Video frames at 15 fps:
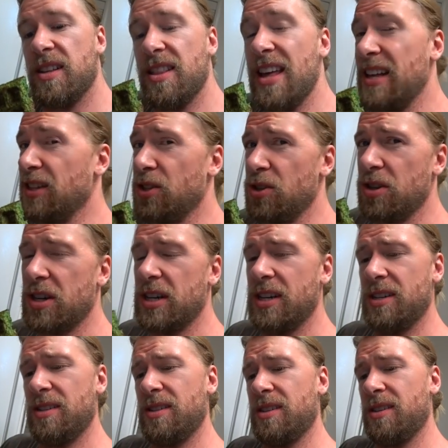They look
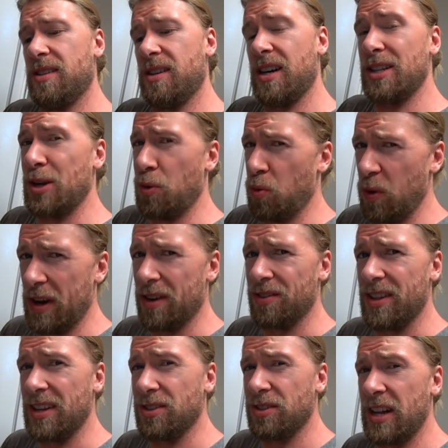a little weird.
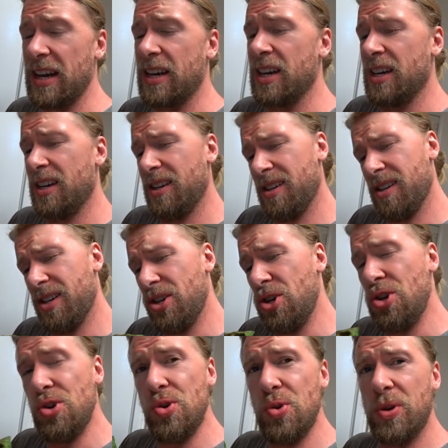They like
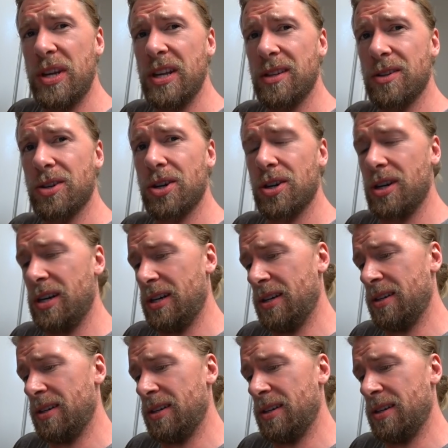nuclear